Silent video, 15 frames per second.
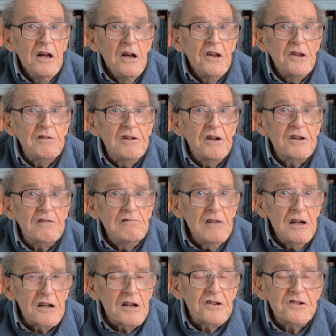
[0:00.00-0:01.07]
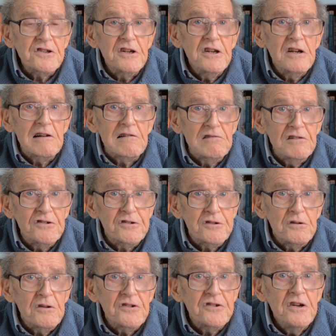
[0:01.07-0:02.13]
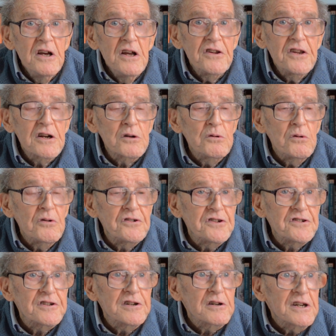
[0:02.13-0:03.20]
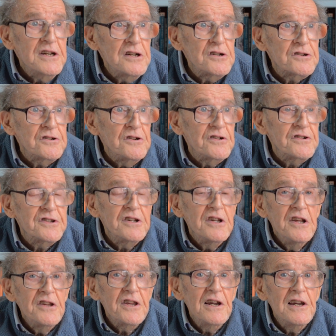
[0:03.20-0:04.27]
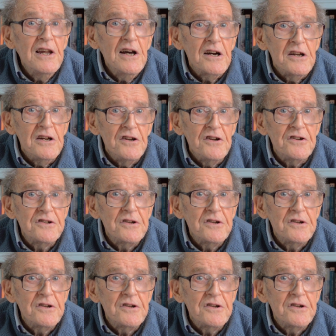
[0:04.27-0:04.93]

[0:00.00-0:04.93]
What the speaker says: There are rocks in crystals. They're called dislocations. They're lines.